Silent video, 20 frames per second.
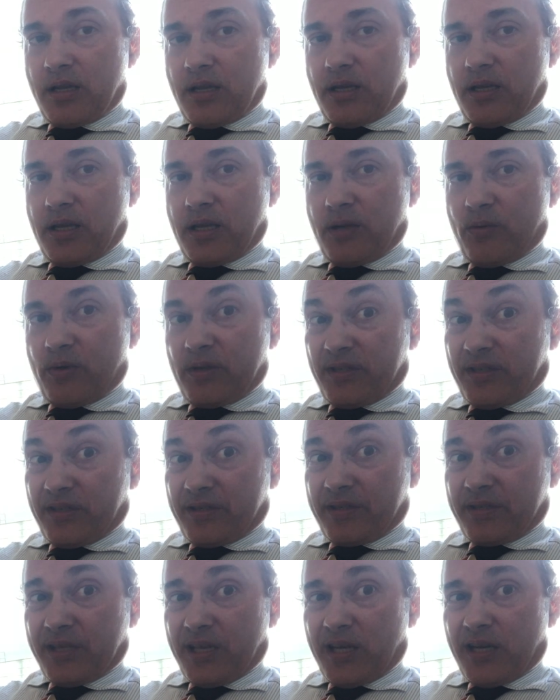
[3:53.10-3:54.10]
was the
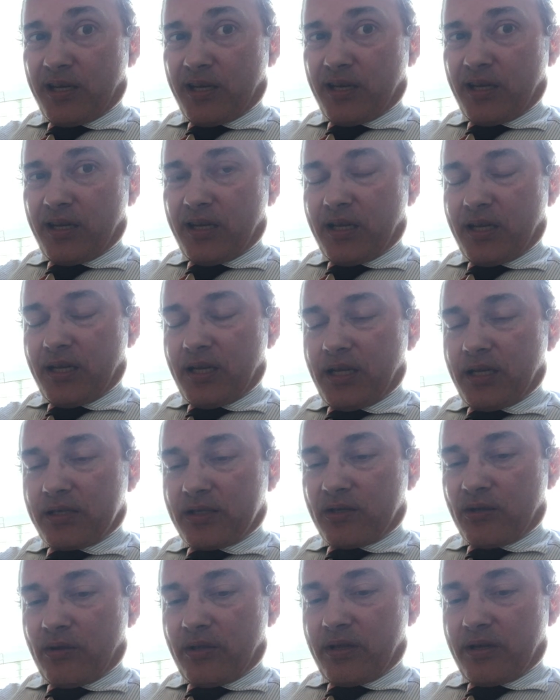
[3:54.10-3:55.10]
setting. And
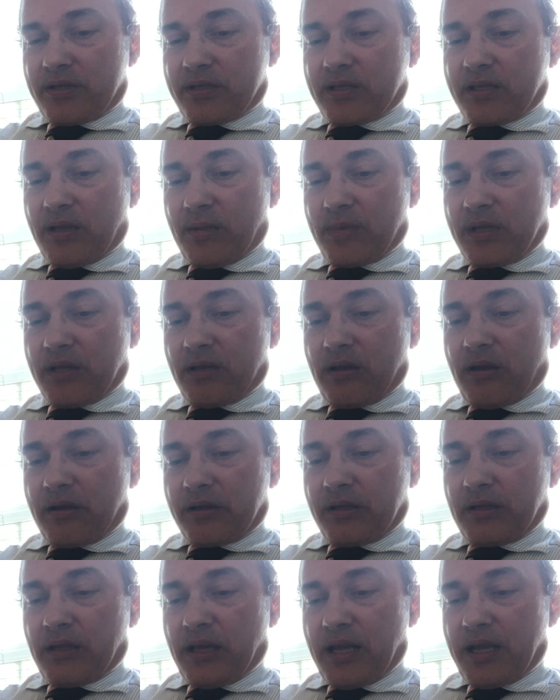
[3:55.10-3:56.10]
so there's something
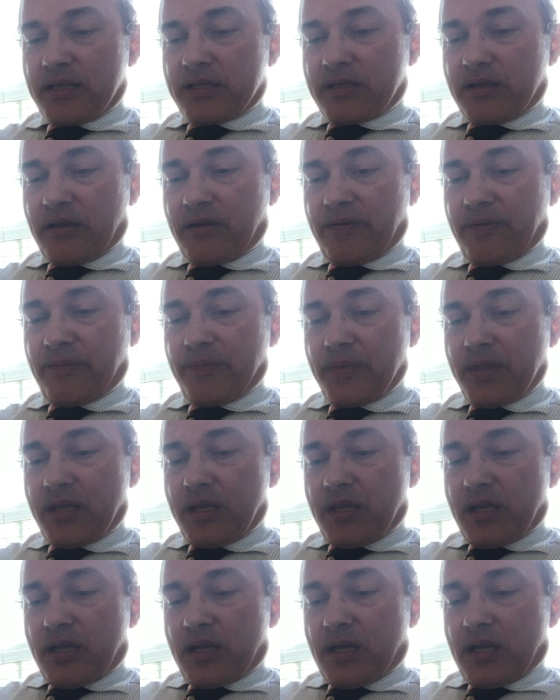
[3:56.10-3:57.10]
along the lines of
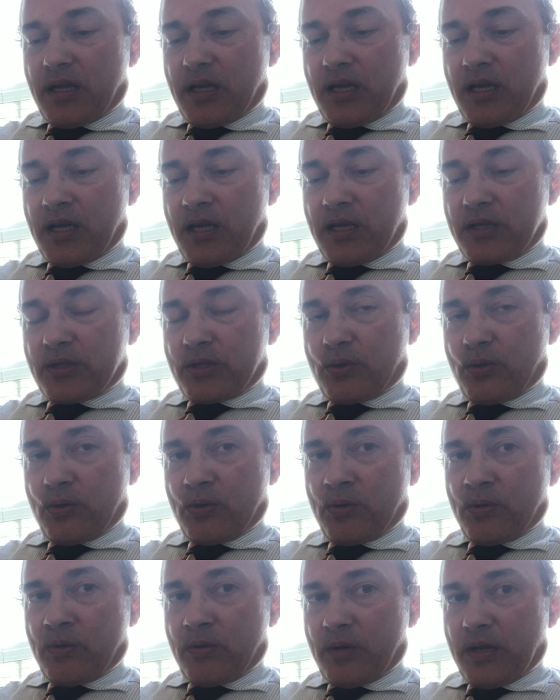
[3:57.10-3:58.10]

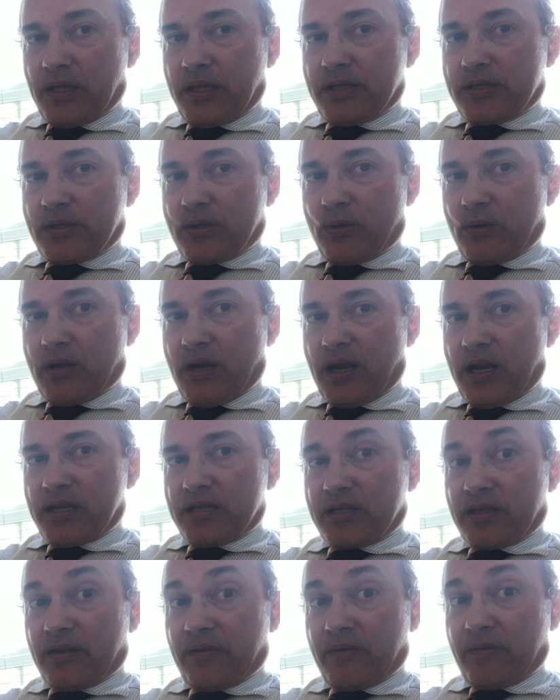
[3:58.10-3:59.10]
at least two
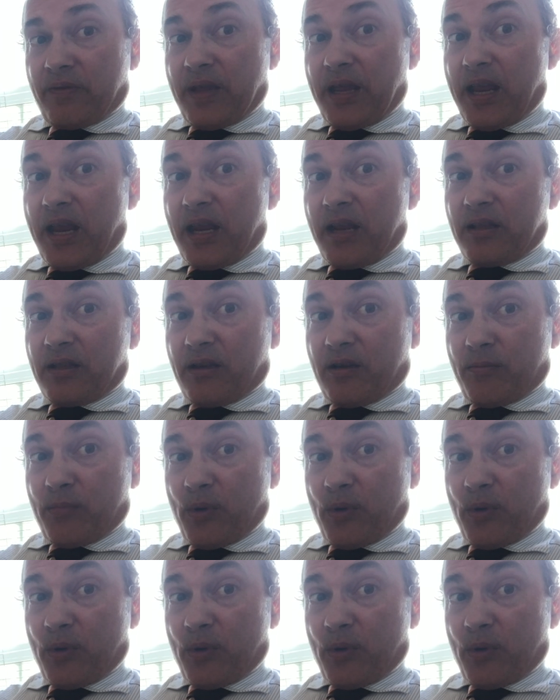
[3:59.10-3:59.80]
kinds of angular